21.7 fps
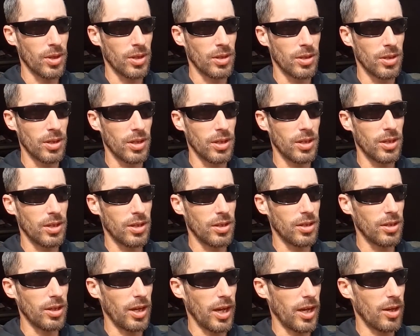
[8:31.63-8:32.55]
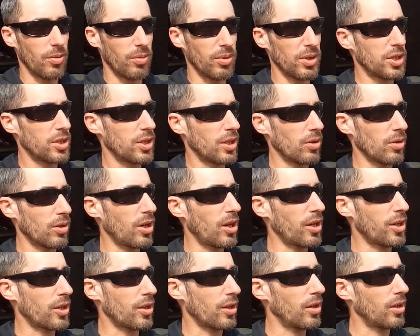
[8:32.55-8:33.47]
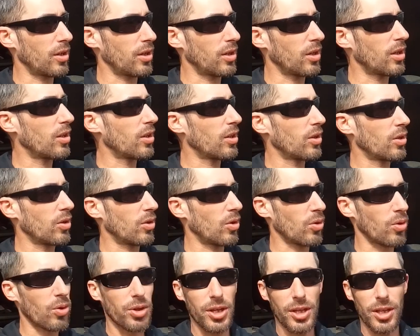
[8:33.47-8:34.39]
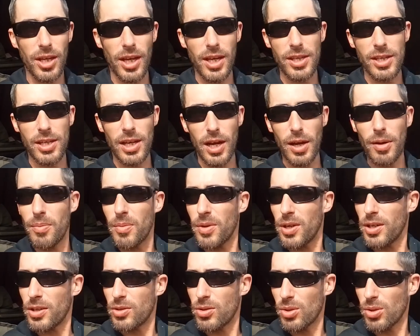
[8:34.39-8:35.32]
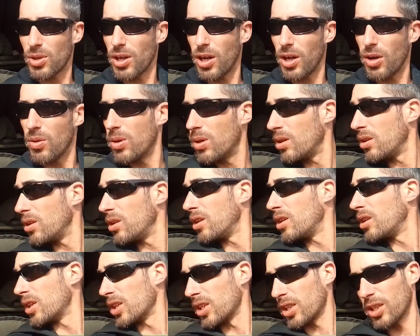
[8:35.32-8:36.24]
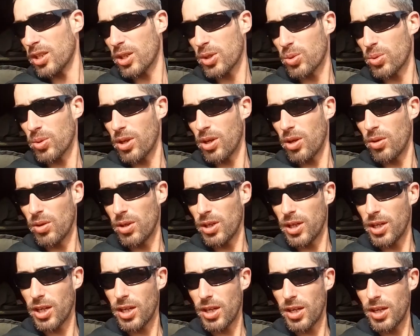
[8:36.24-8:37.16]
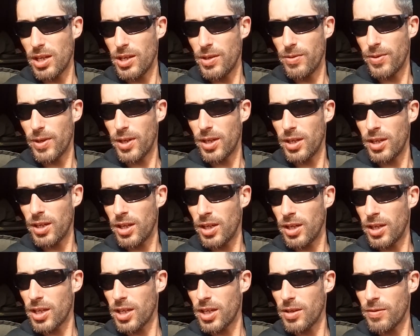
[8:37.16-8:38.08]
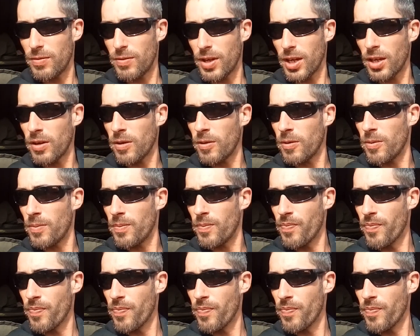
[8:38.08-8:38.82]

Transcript: But yeah, we still got all the daytime to go, because we're only gonna leave in the evening.